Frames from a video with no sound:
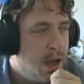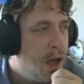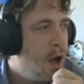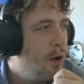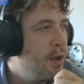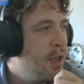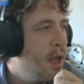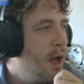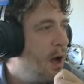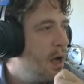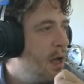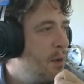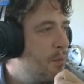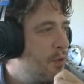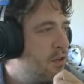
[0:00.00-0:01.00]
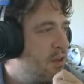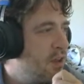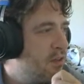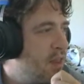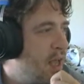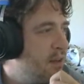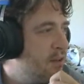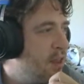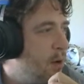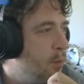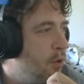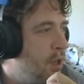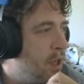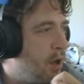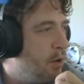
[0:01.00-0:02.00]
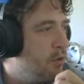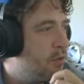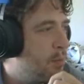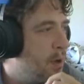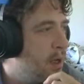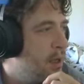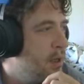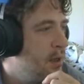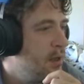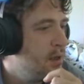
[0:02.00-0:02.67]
Oh yeah, Ironbridge. Is that what he goes by?